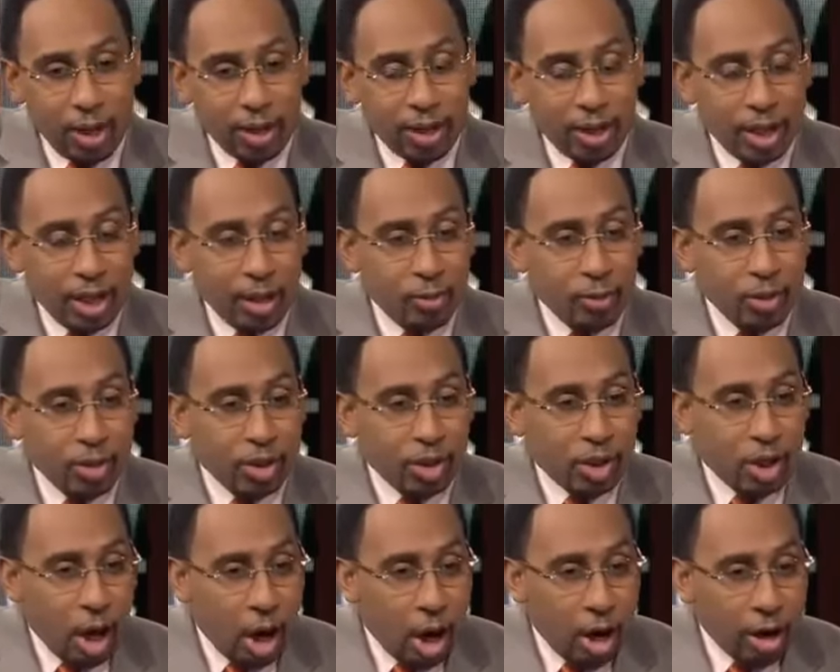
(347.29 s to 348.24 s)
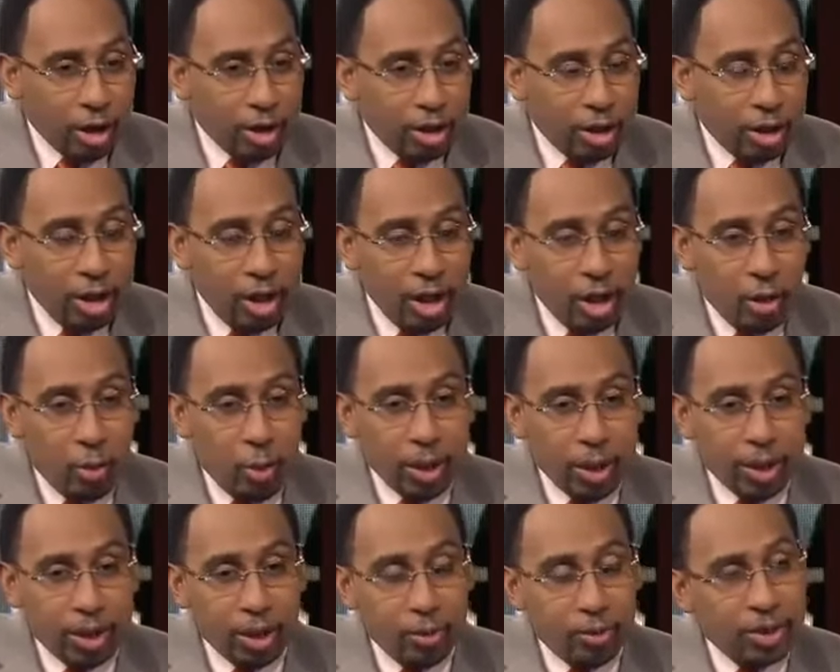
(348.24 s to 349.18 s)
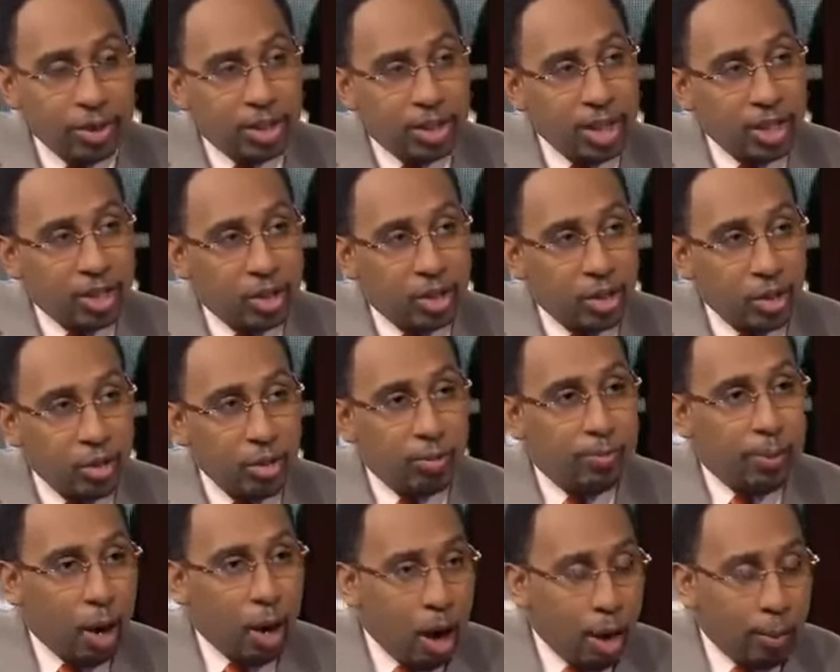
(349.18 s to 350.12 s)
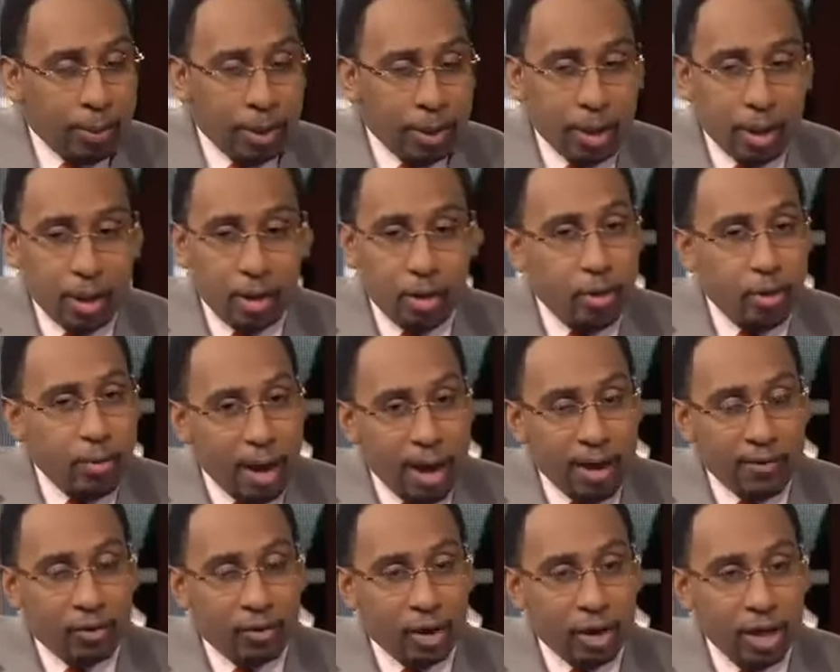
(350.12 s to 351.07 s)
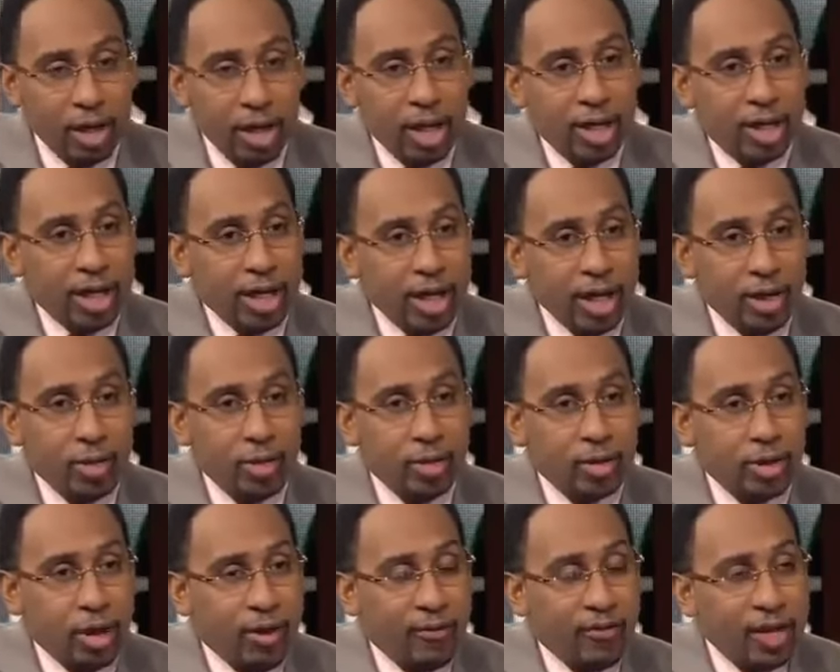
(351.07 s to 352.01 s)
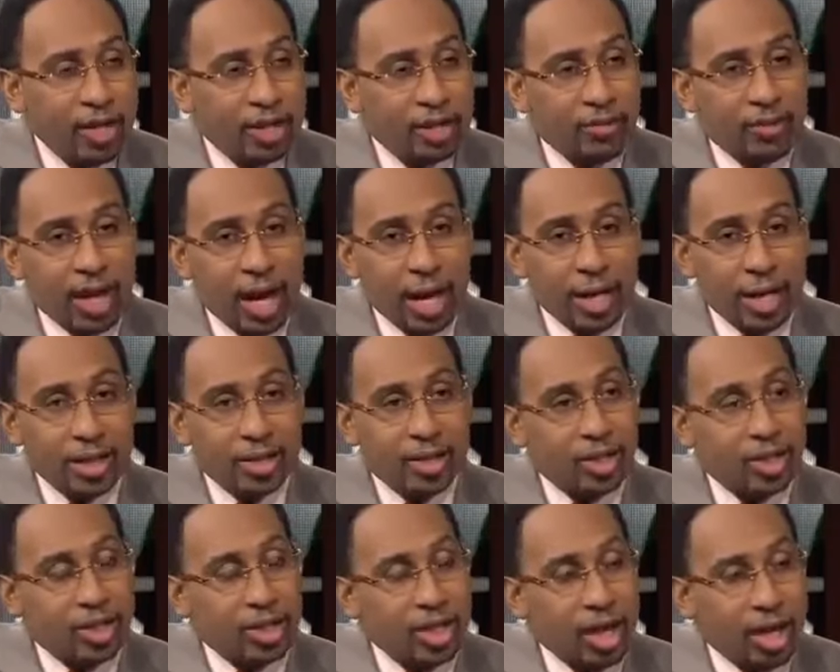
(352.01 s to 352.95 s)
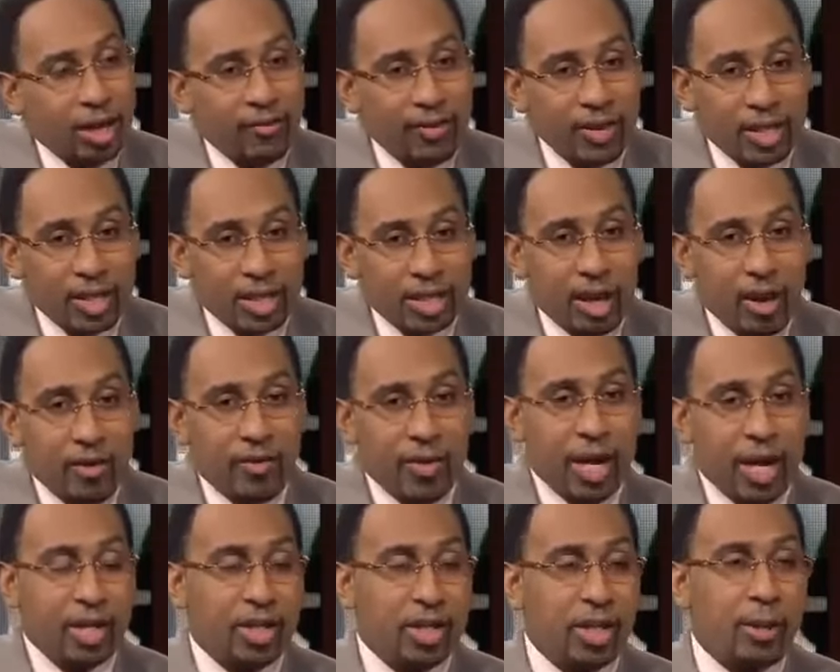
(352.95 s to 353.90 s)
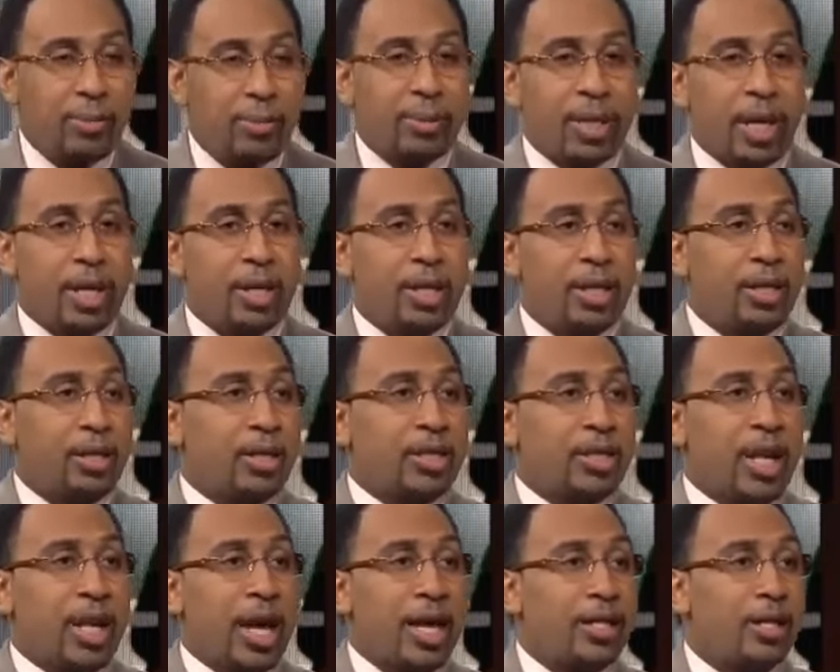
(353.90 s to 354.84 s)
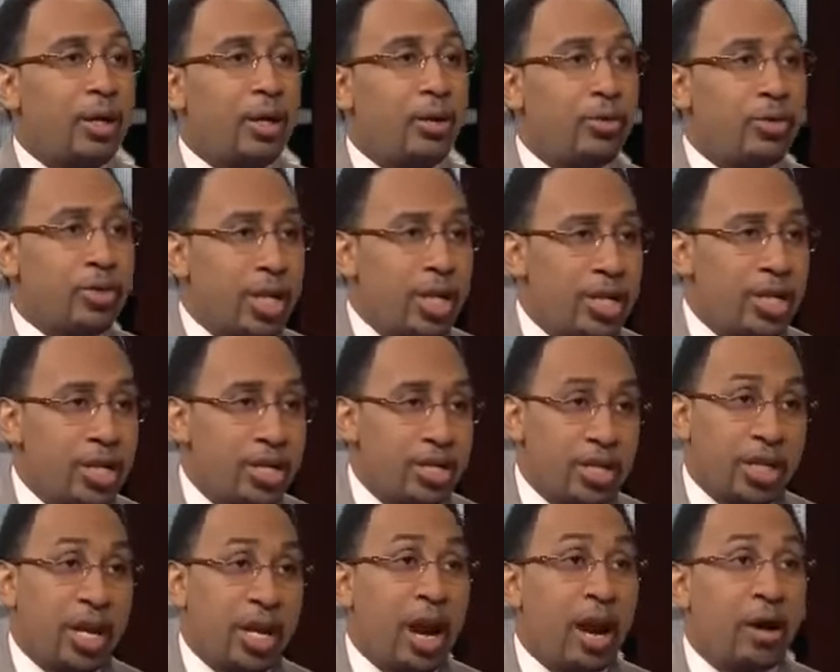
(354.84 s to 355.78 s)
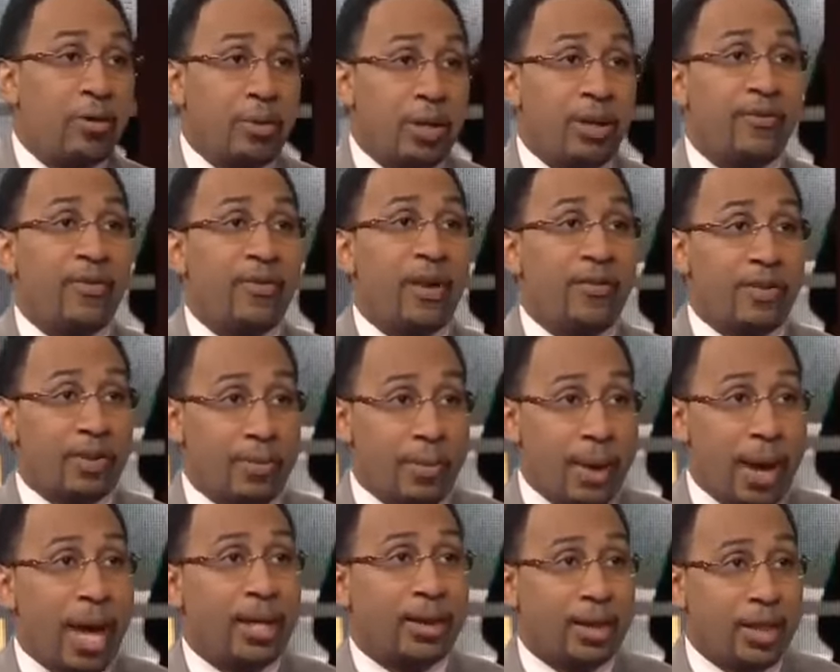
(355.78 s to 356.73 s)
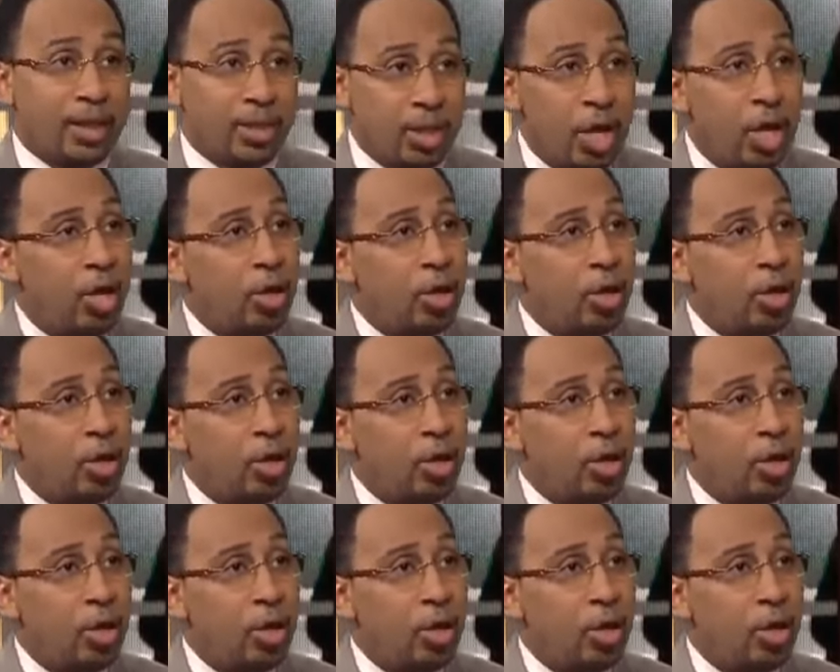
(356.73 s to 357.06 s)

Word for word: whether it was Gardner, whether it was this dude Barbre or whomever, mm-hmm. the Eagles' offensive line is a shell of itself, and Chip Kelly looks like no genius. You got rid of Evan Mathis,